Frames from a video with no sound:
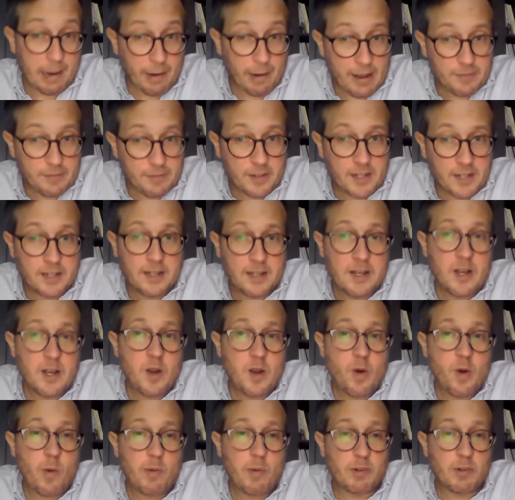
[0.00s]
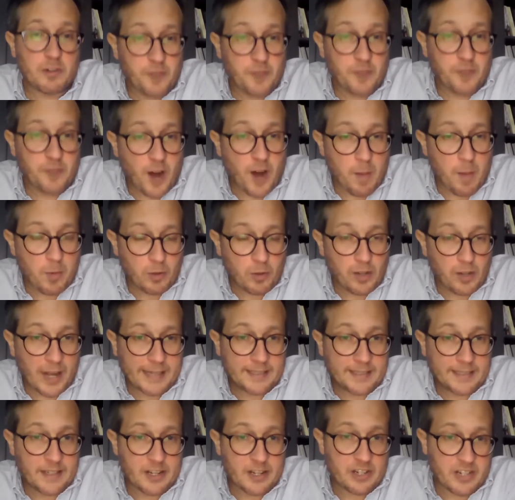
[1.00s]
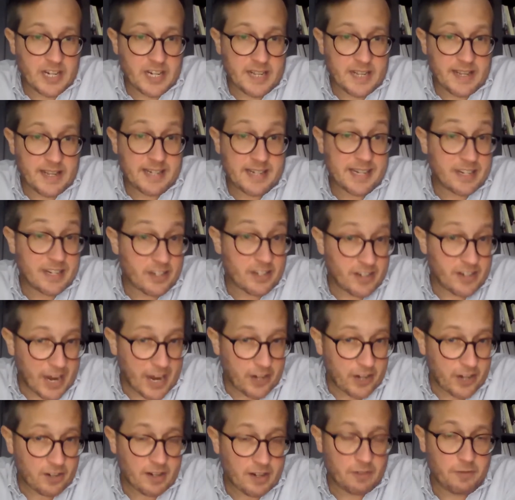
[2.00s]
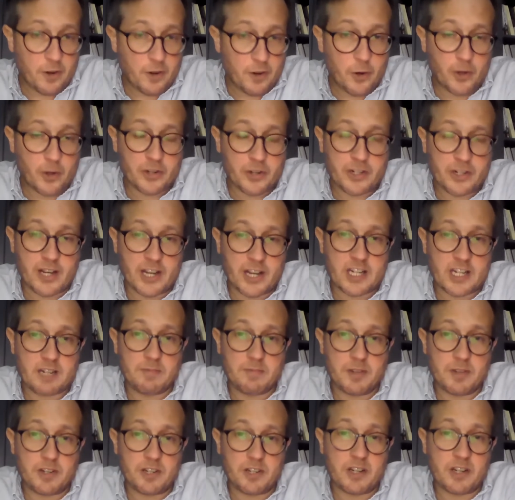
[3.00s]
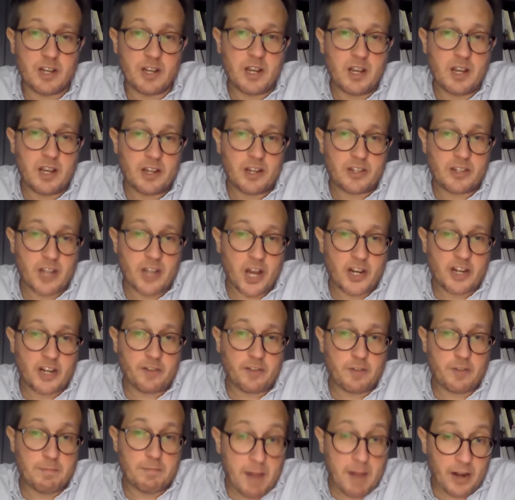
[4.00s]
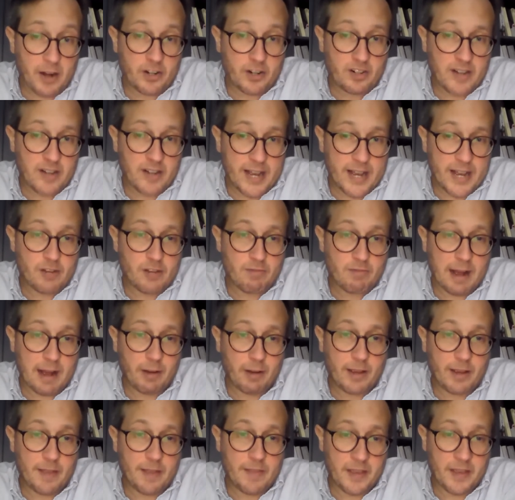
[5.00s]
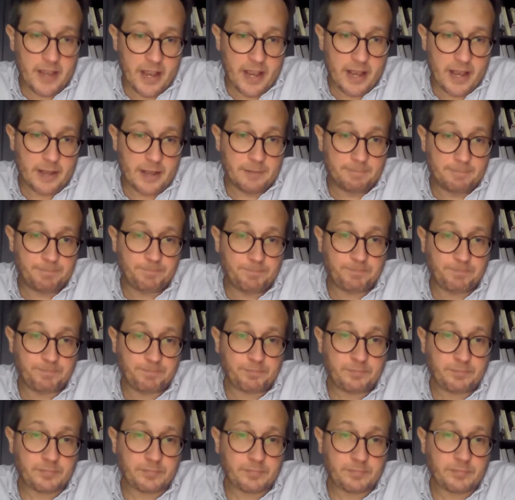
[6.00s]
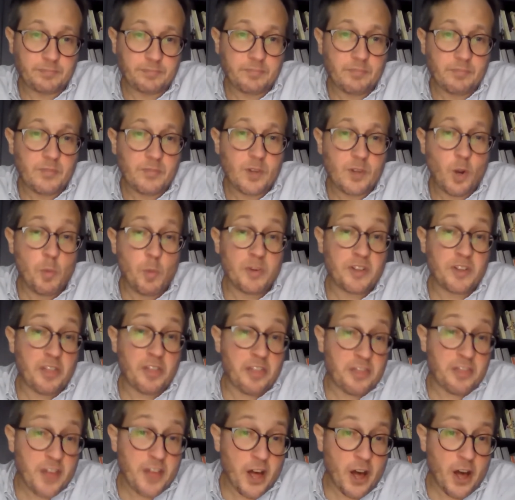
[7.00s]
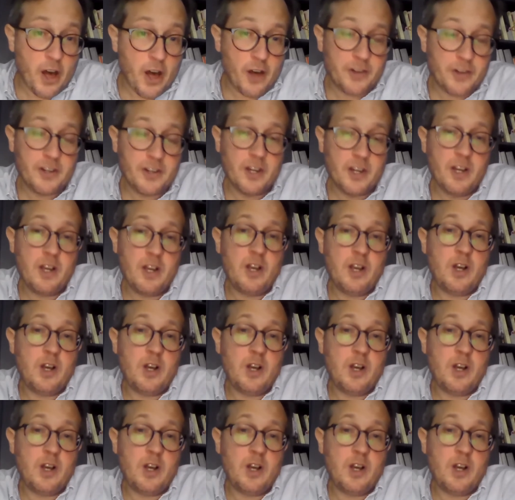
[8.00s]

However, we were far more likely to see these internationally focused customers searching for much later out in the year. Almost a third